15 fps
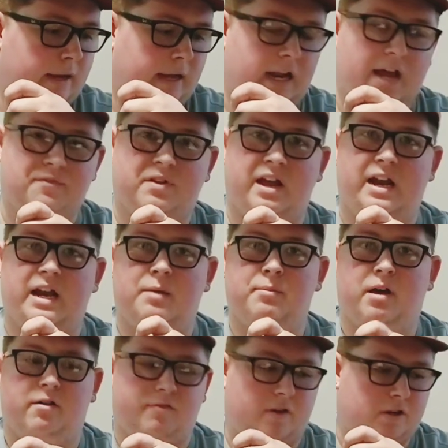and I haven't had any
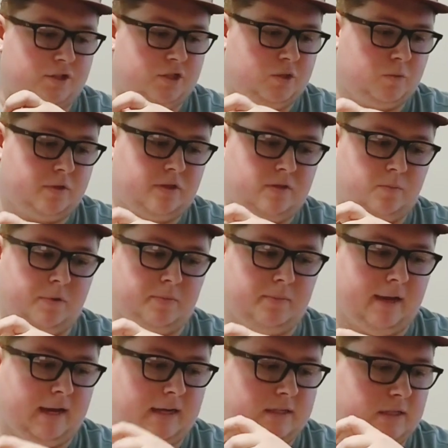malfunctions with
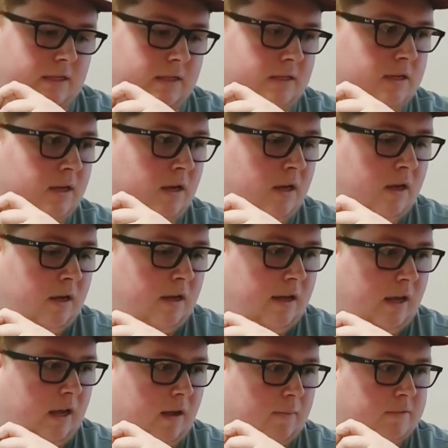magazines.
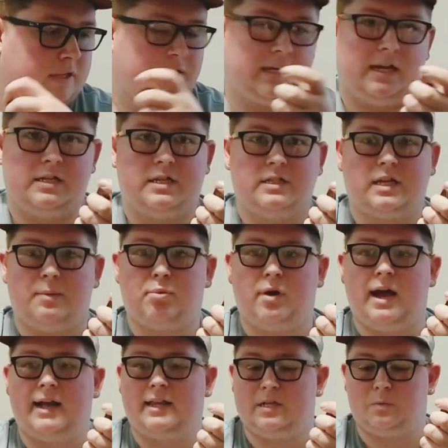Since I
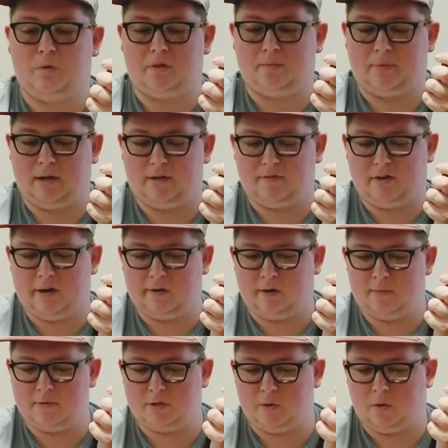practice with my
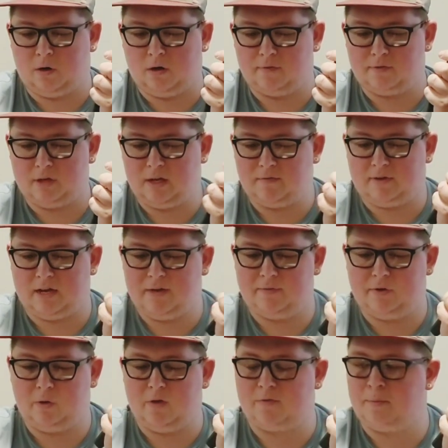firearms so often, if I ever
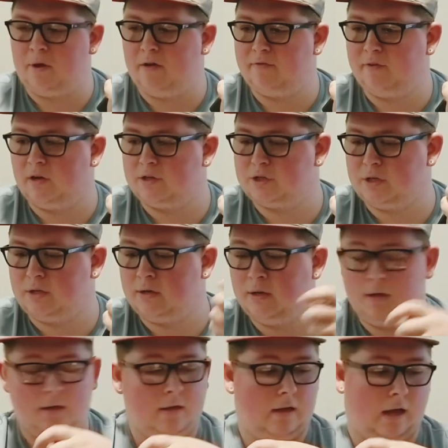do have a malfunction,
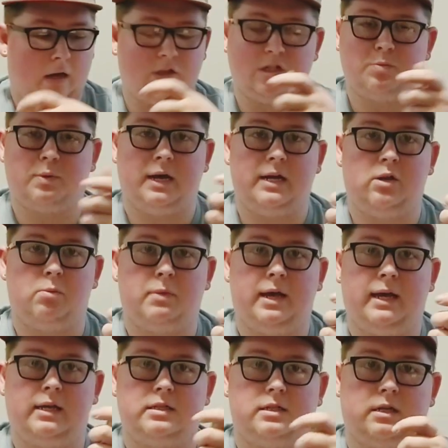I'll just buy a new
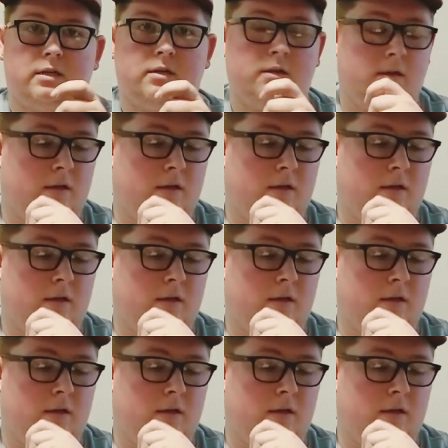magazine.